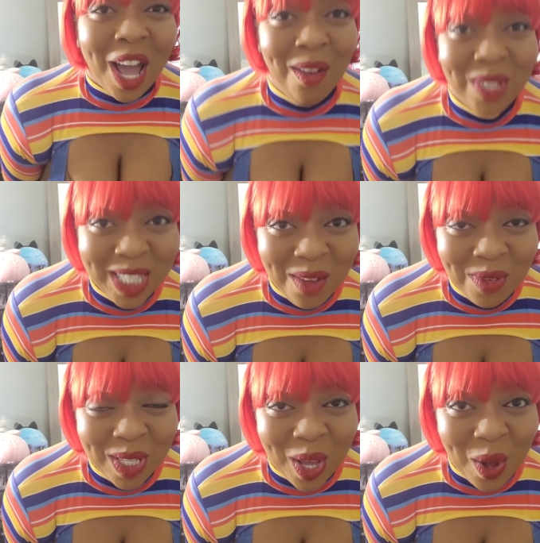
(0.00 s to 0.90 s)
Comment
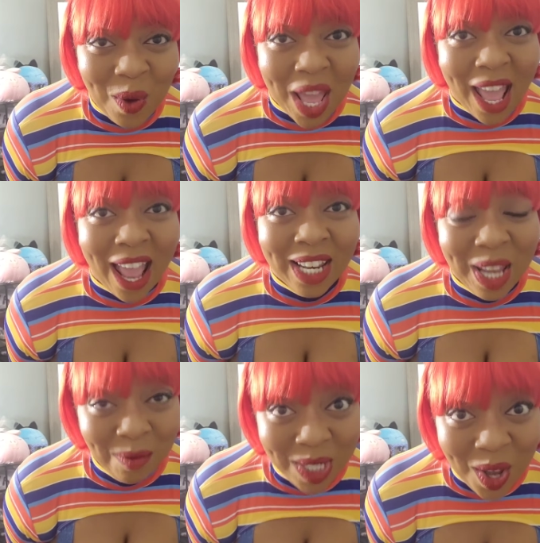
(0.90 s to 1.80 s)
down below
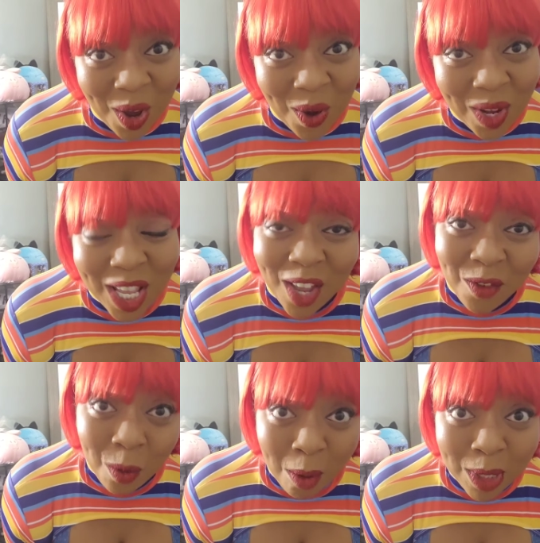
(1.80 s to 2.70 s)
and let me know
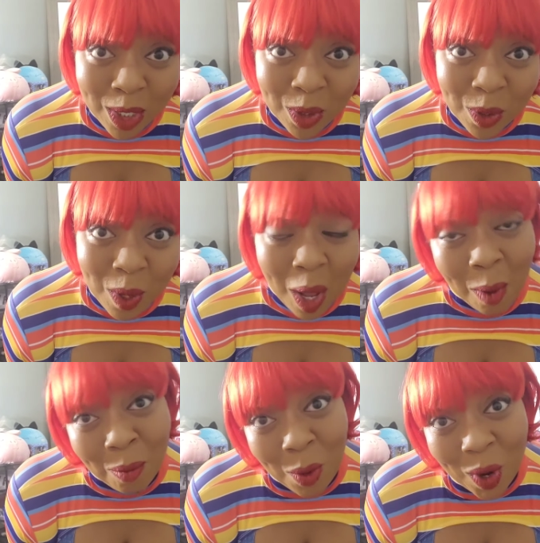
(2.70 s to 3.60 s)
if you want me to do
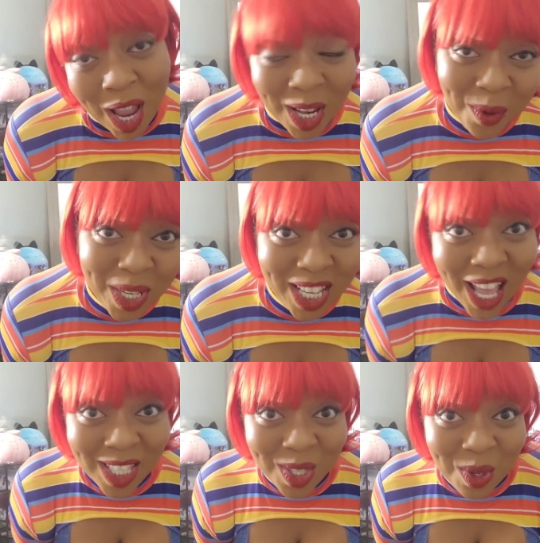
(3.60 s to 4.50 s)
more Halloween
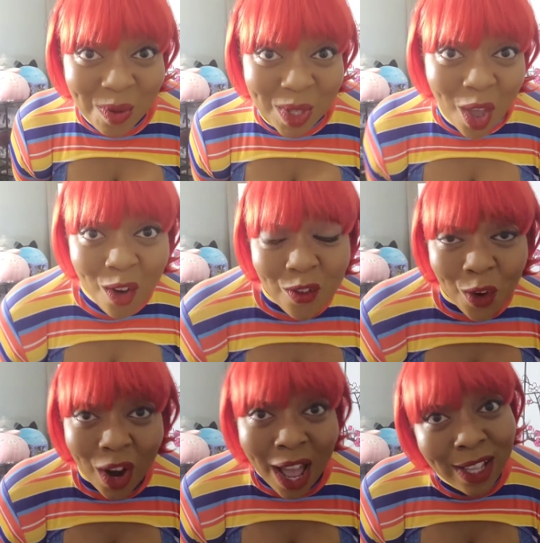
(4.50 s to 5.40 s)
costumes
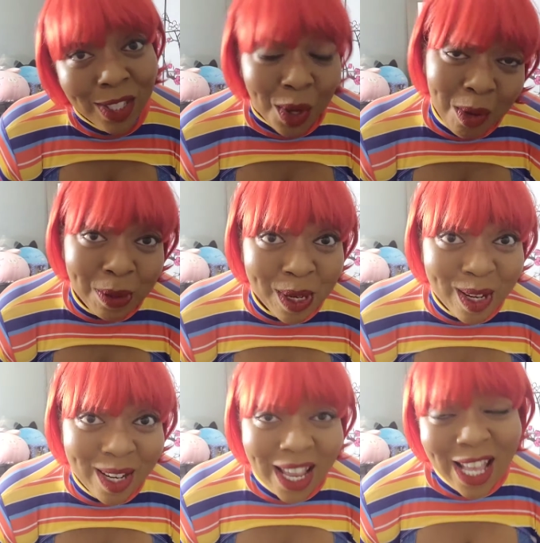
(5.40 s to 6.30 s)
for
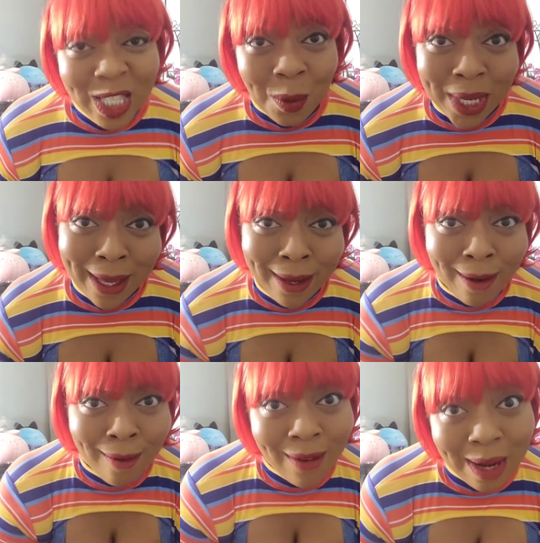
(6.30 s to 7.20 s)
October, so we can
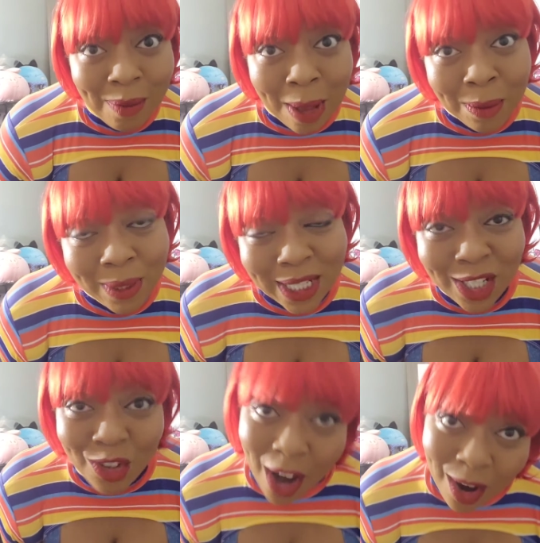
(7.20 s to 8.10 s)
get it on and popping with
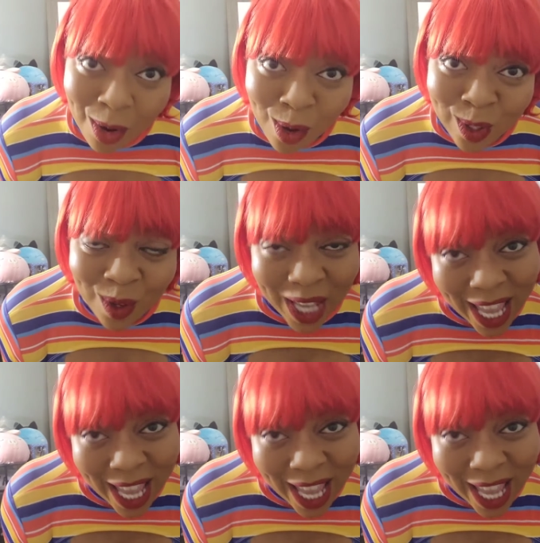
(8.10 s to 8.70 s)
these try-on hauls,